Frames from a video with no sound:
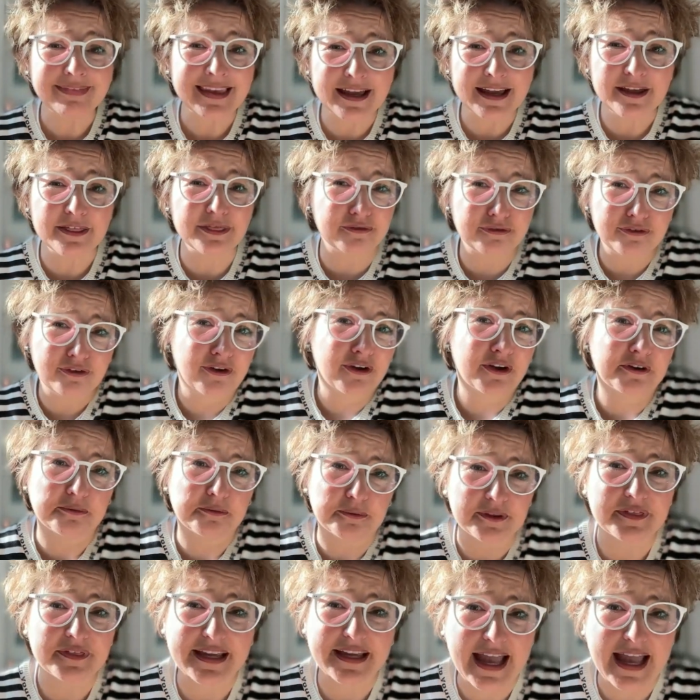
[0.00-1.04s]
The Flirt
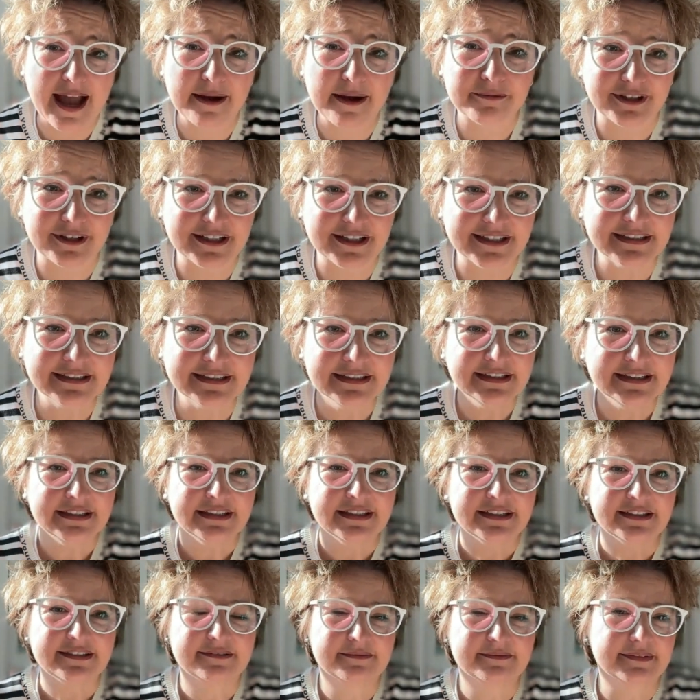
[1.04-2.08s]
with the Camera,
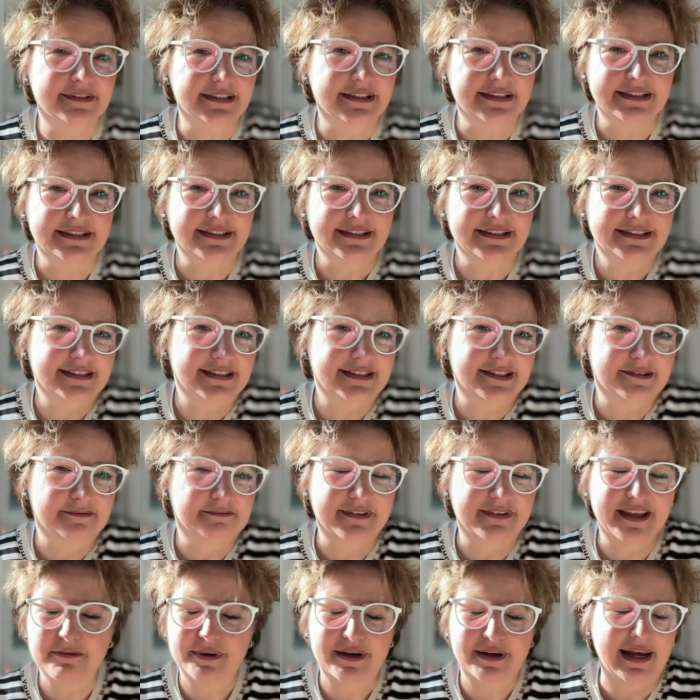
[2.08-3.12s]
and
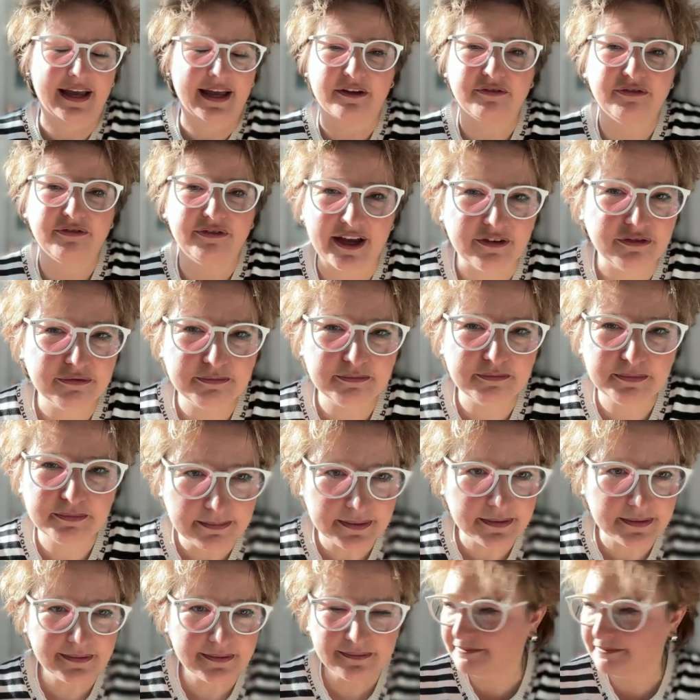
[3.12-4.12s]
there were like 5 people